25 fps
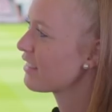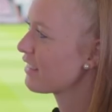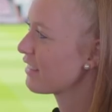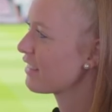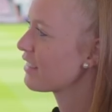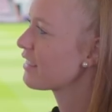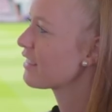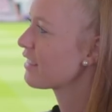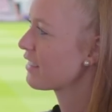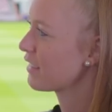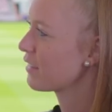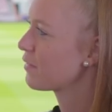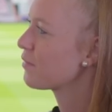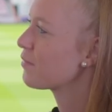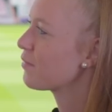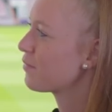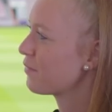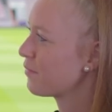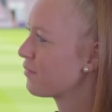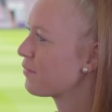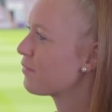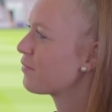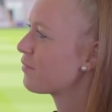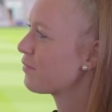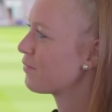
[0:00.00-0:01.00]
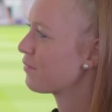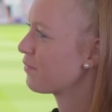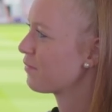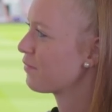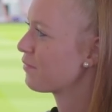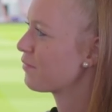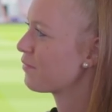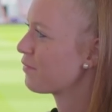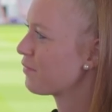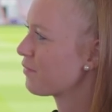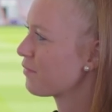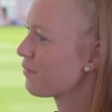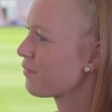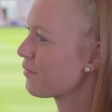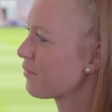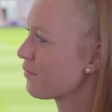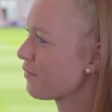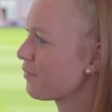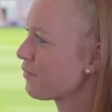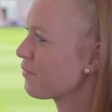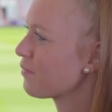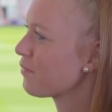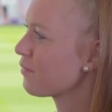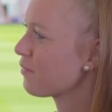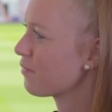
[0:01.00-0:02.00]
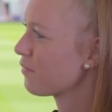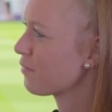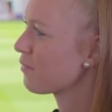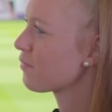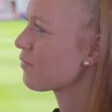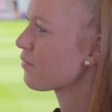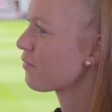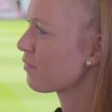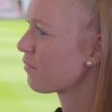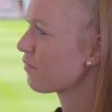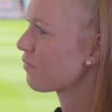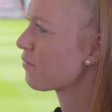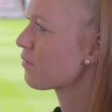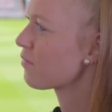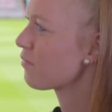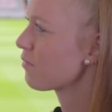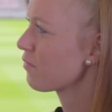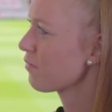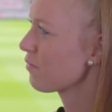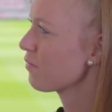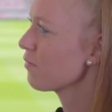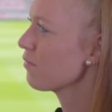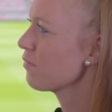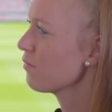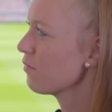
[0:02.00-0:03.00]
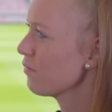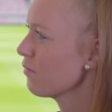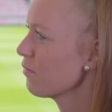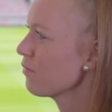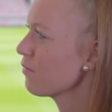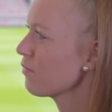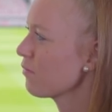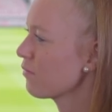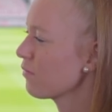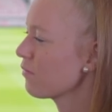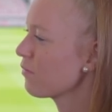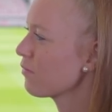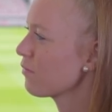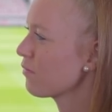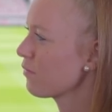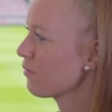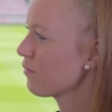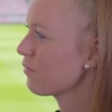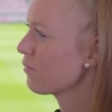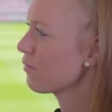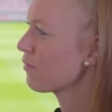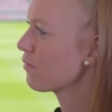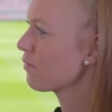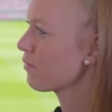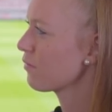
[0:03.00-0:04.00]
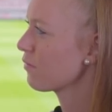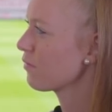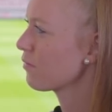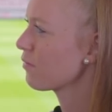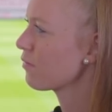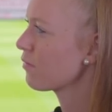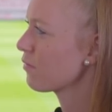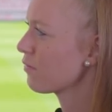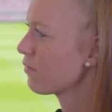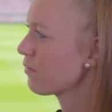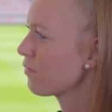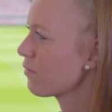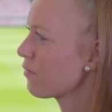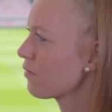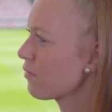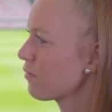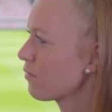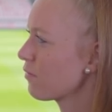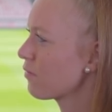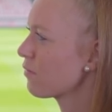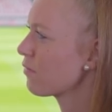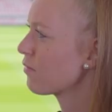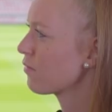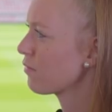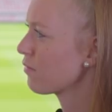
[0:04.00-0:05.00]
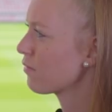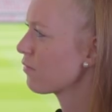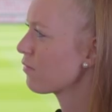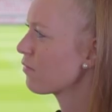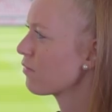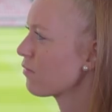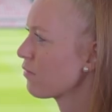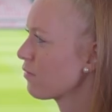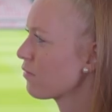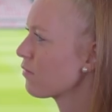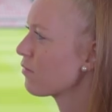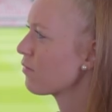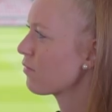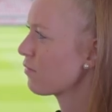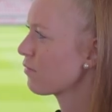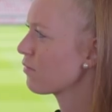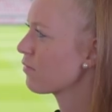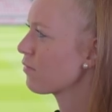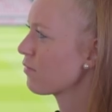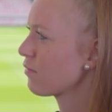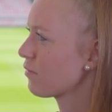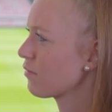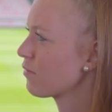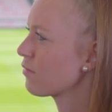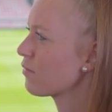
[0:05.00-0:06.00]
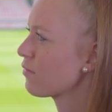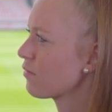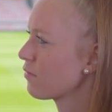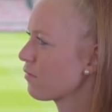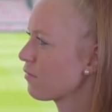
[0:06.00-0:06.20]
The person shown says nothing.